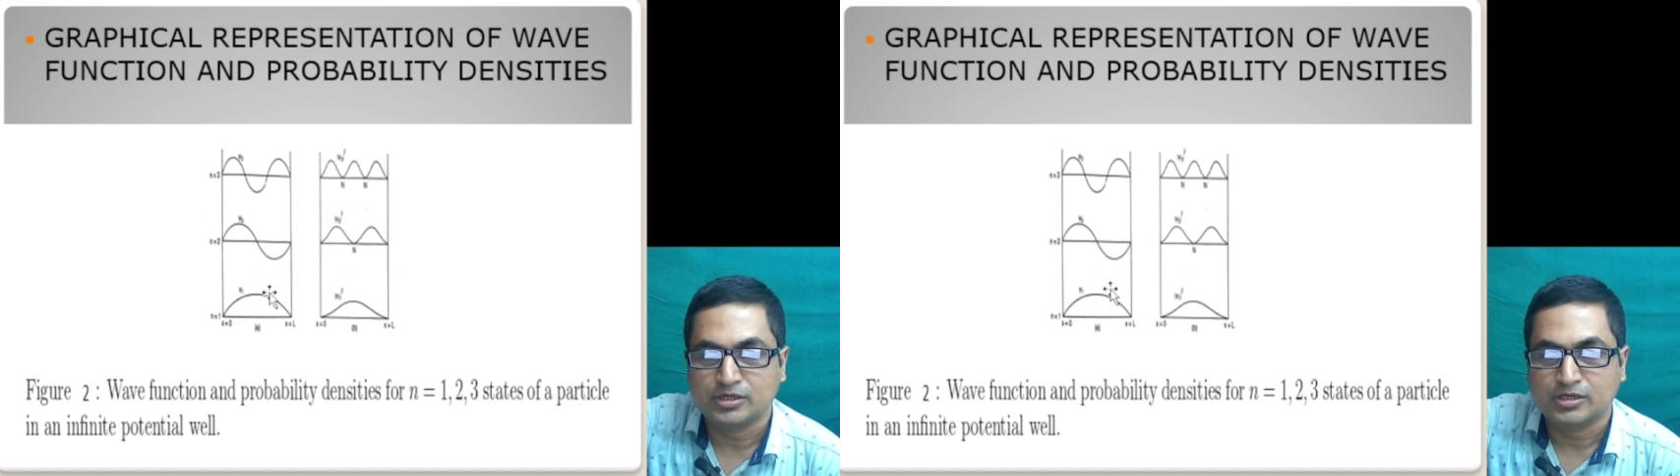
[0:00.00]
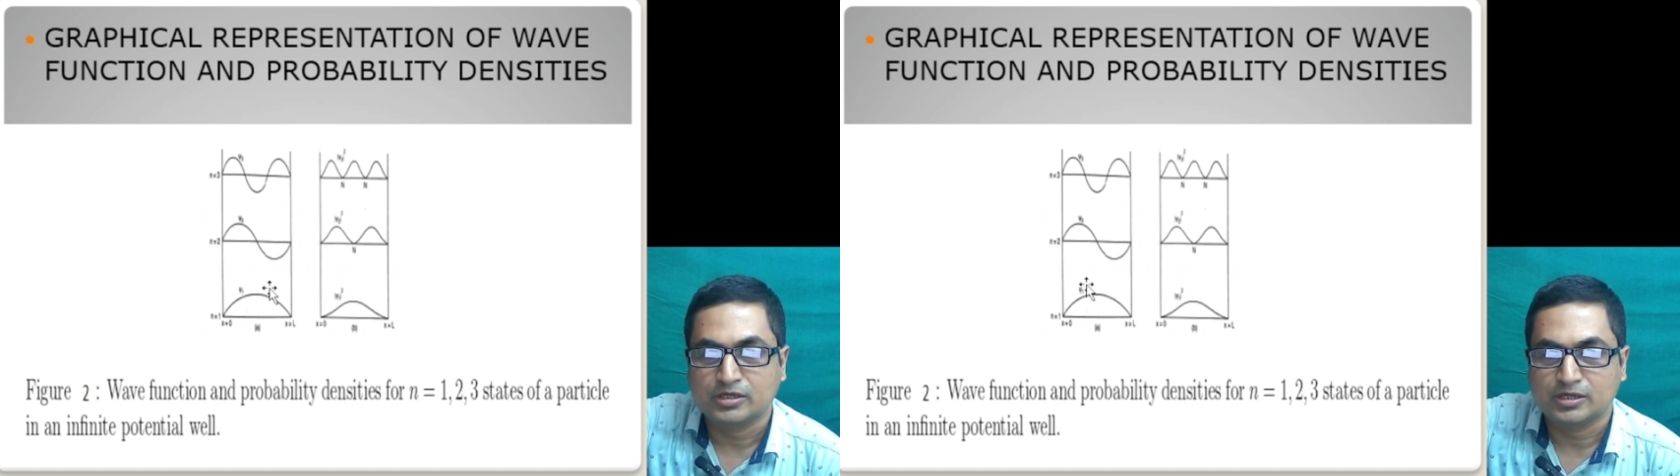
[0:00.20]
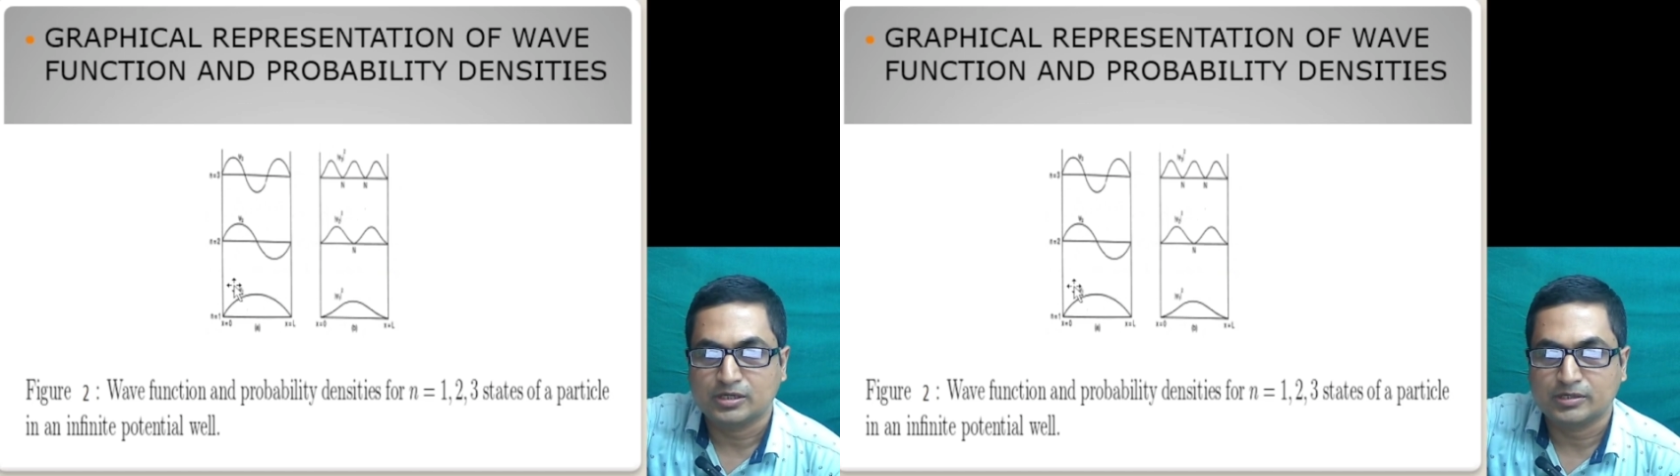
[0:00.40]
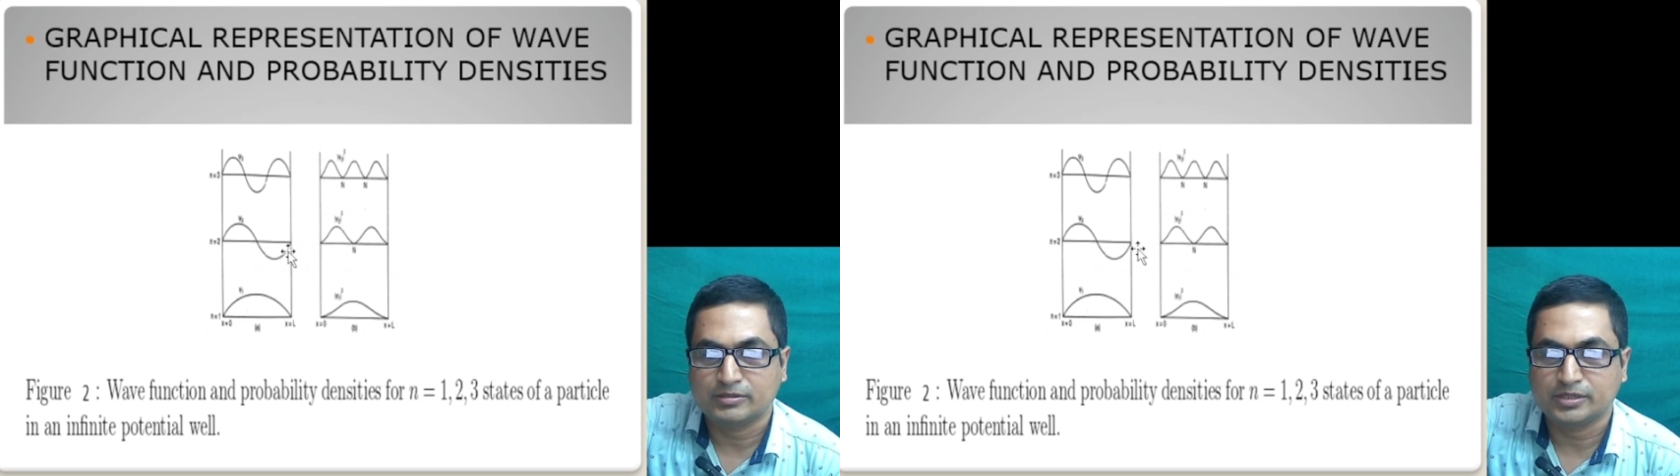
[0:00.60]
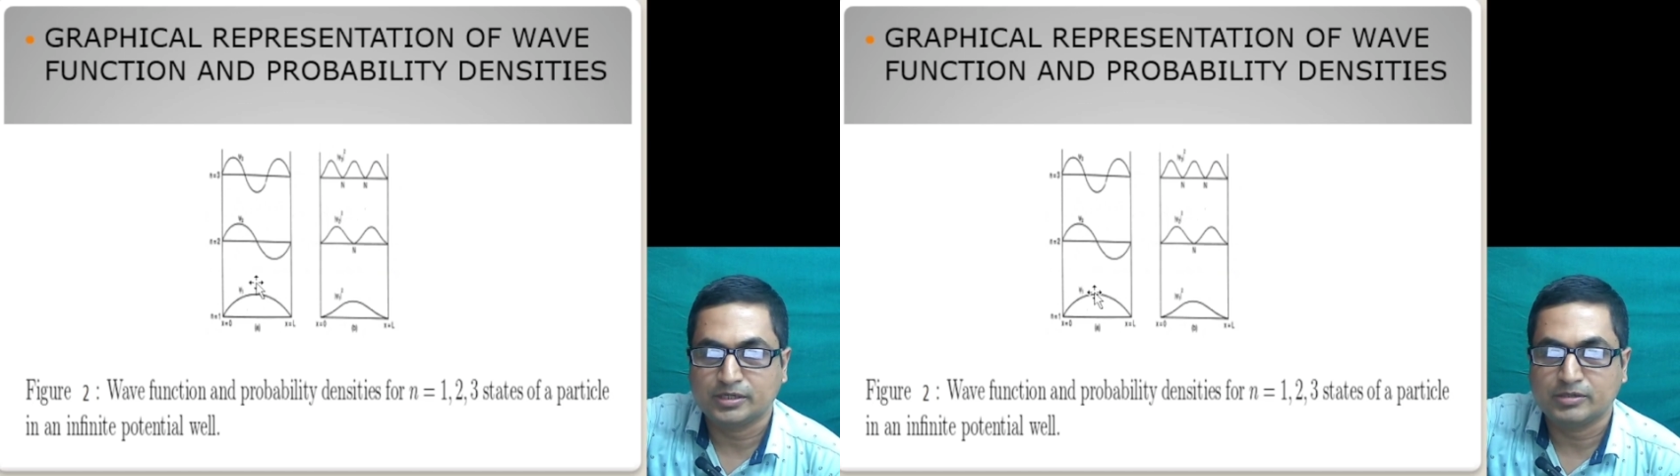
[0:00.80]

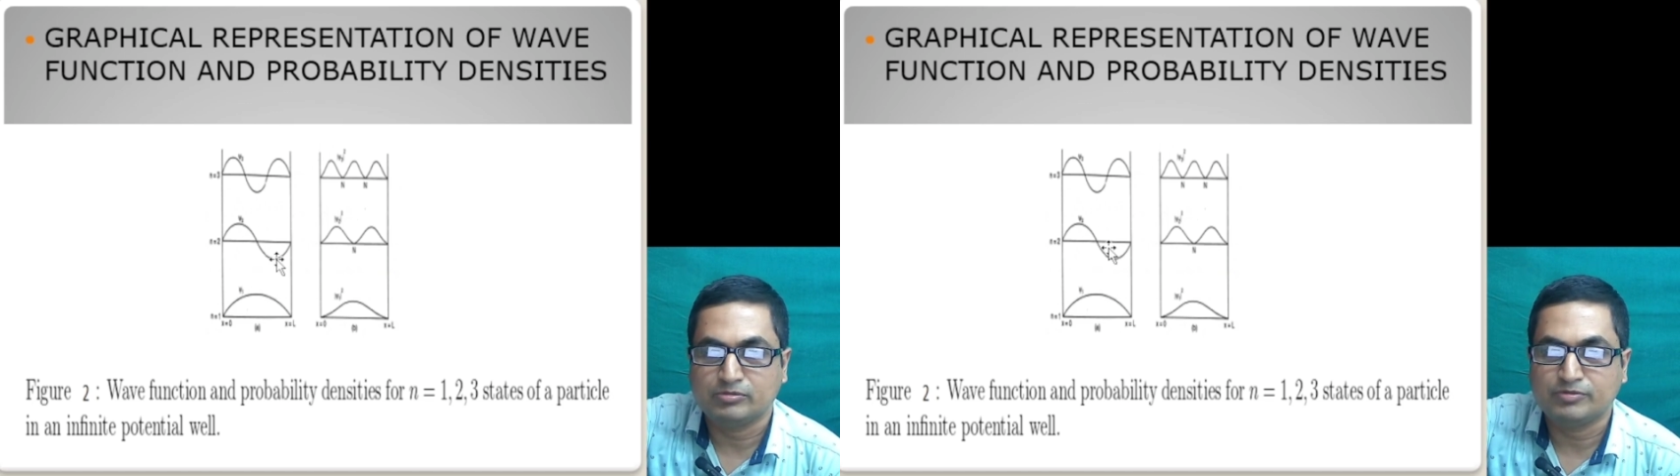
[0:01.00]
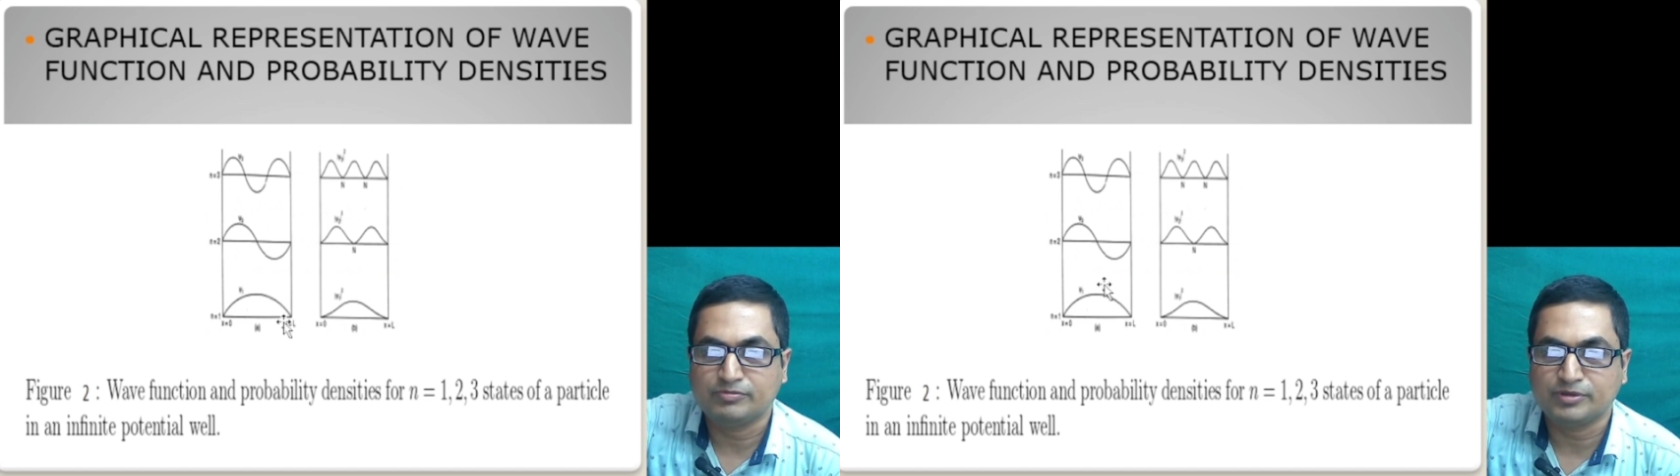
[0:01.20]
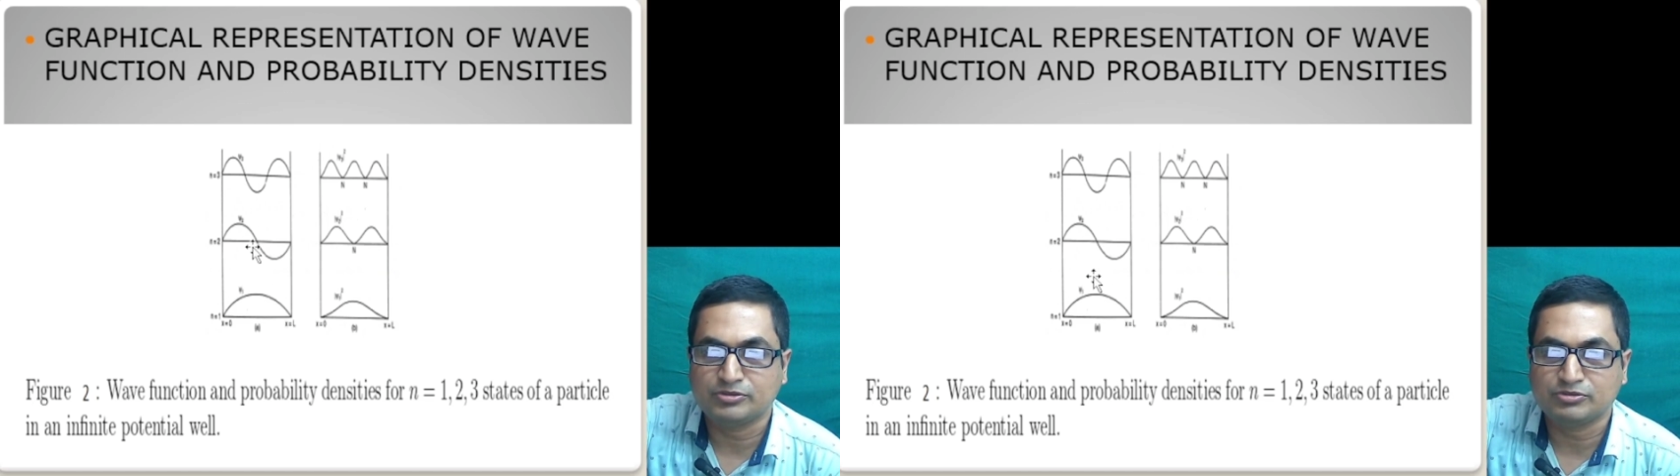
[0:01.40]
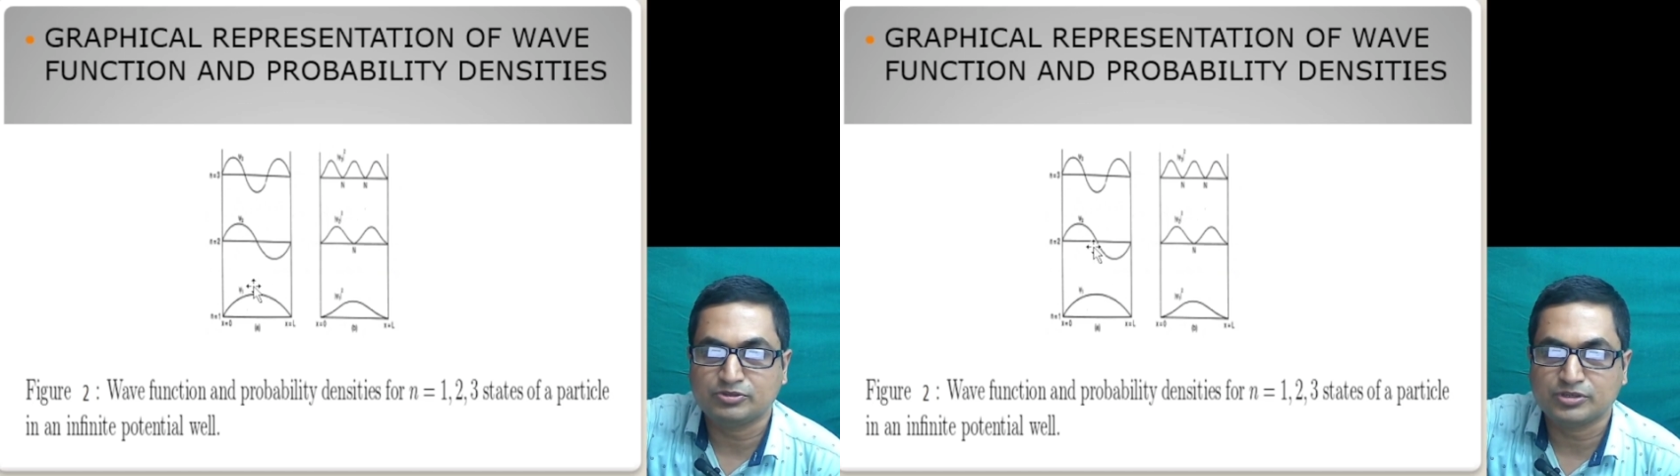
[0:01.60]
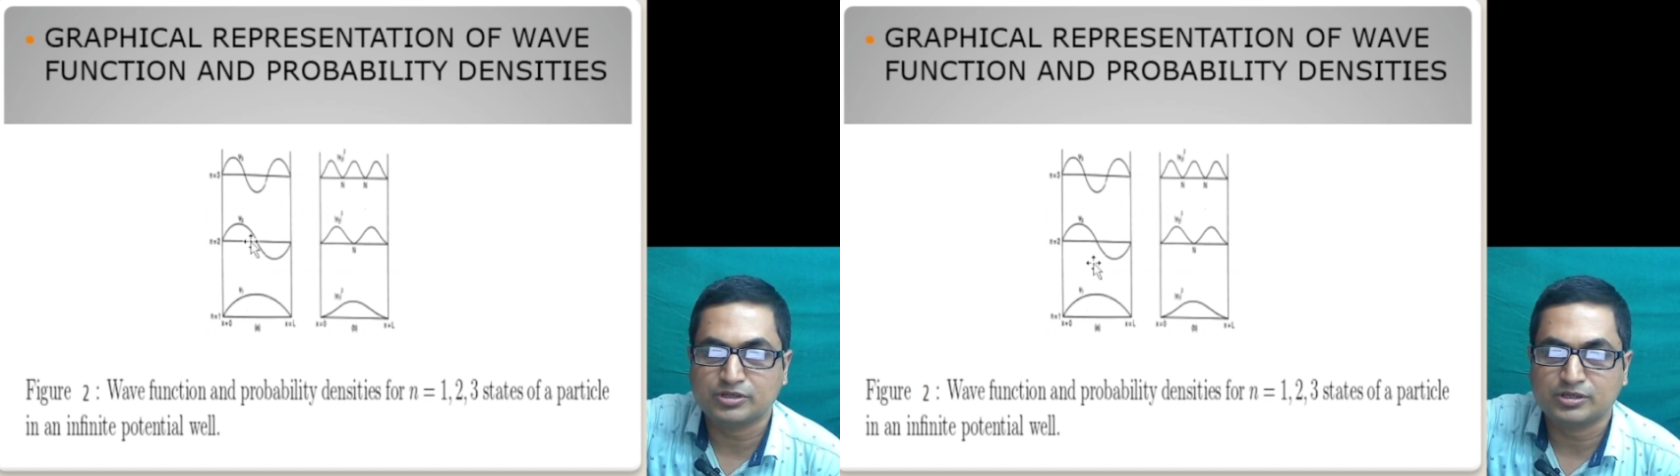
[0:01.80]
the wave functions
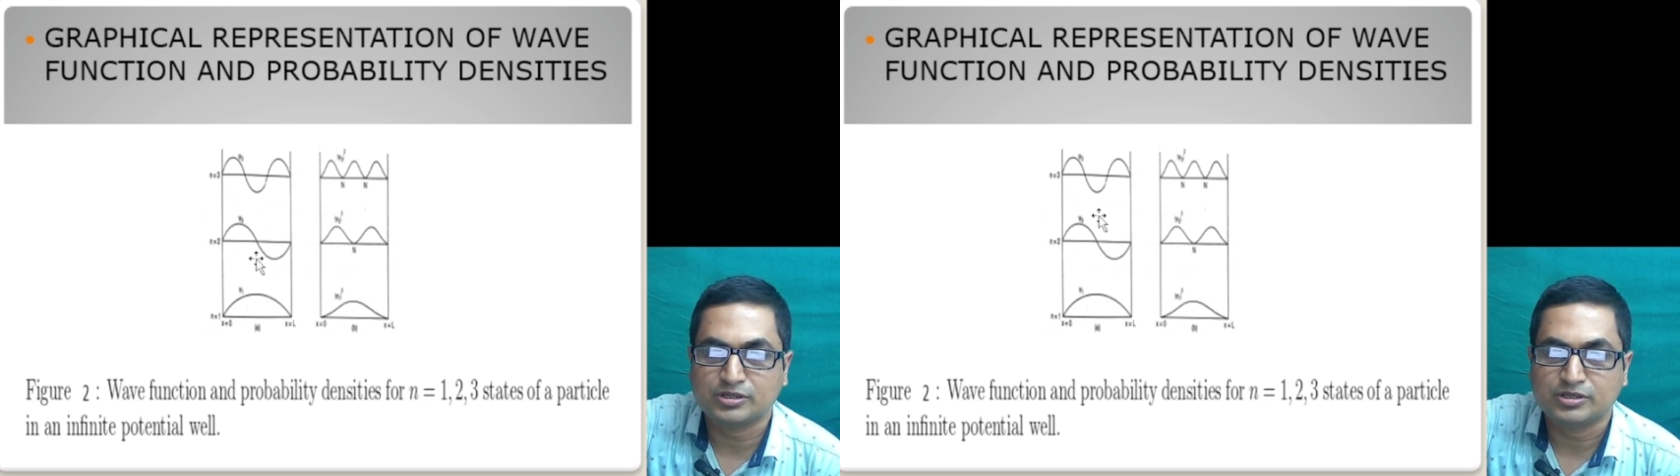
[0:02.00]
are